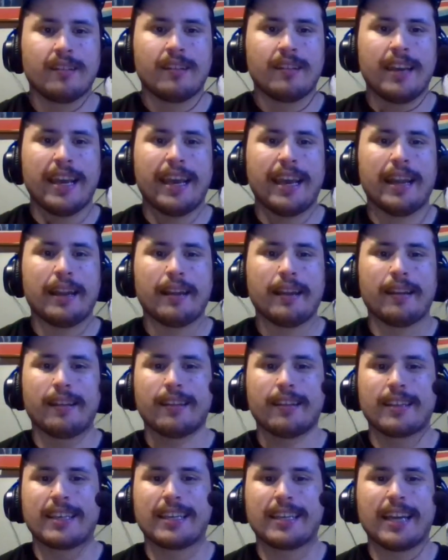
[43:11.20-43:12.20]
and
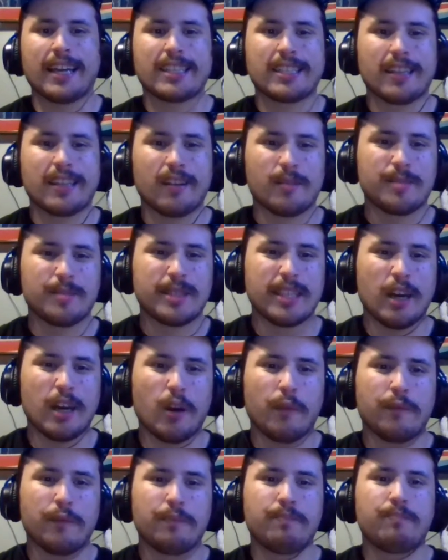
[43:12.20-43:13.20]
Godzilla
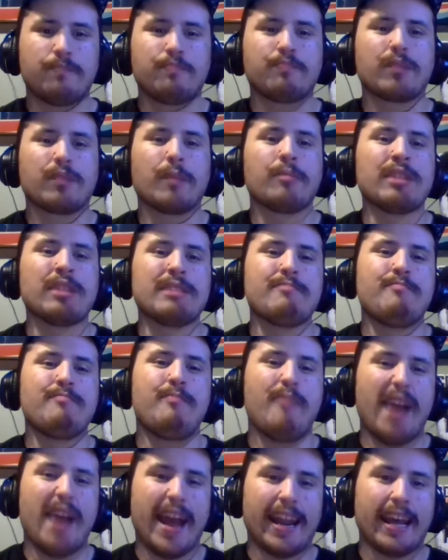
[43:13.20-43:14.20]
himself, complete
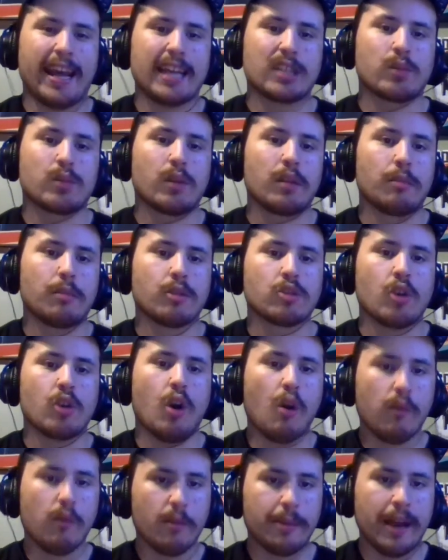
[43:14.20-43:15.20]
badass, one of the most
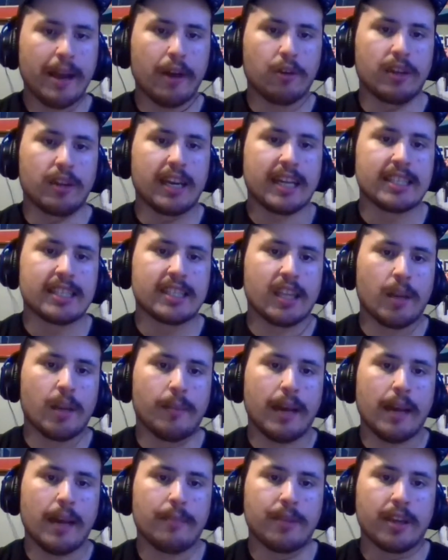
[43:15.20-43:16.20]
overpowered Godzilla in
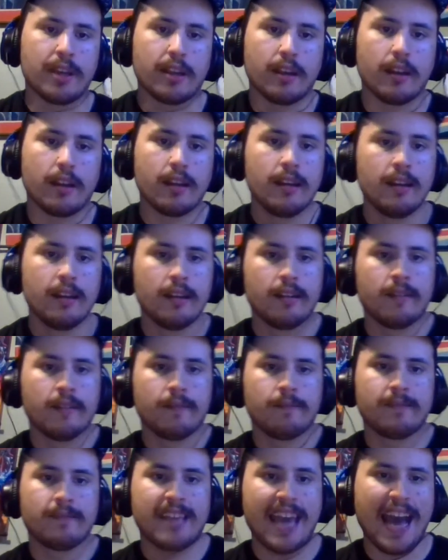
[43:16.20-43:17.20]
my opinion.
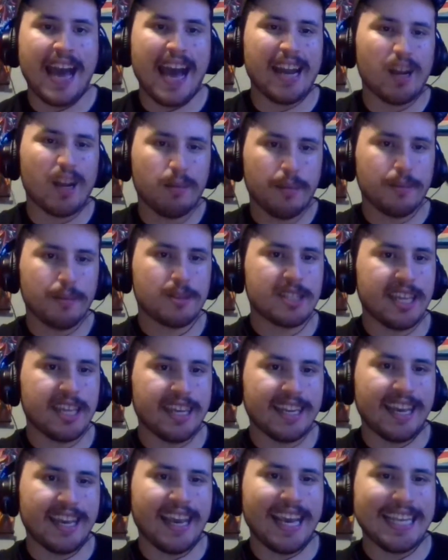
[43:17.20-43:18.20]
Yeah, I know people say
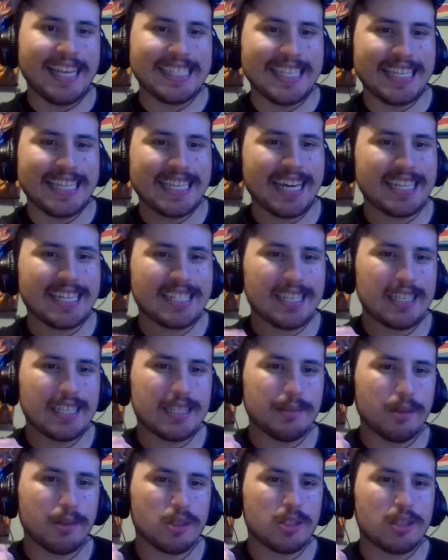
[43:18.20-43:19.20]
that Heisei Godzilla is the
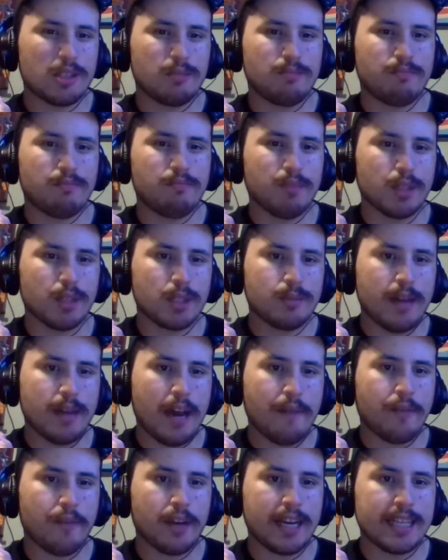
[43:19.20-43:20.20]
most most
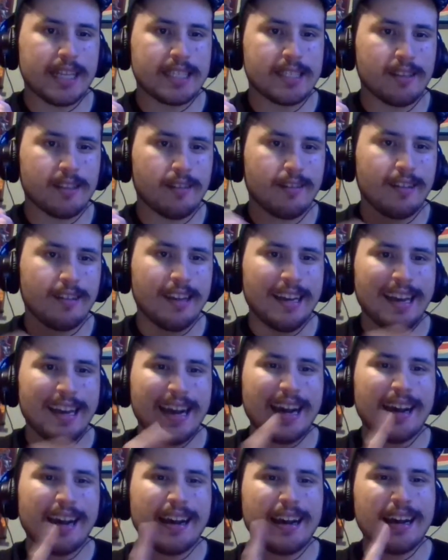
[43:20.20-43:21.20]
powerful Godzilla.
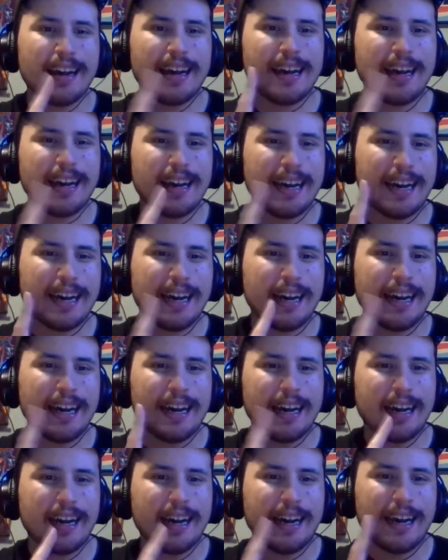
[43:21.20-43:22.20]
Ah ah ah
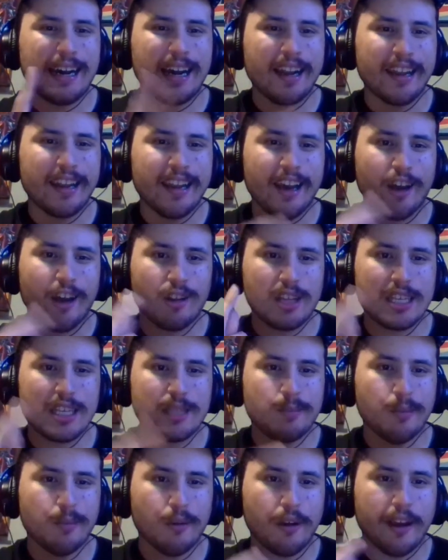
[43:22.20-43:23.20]
ah ah. No, this
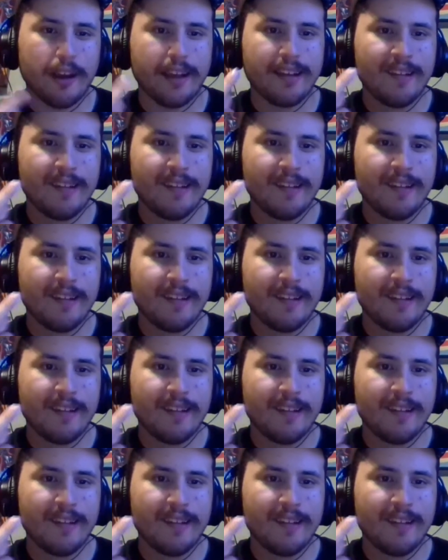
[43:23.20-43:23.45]
boy,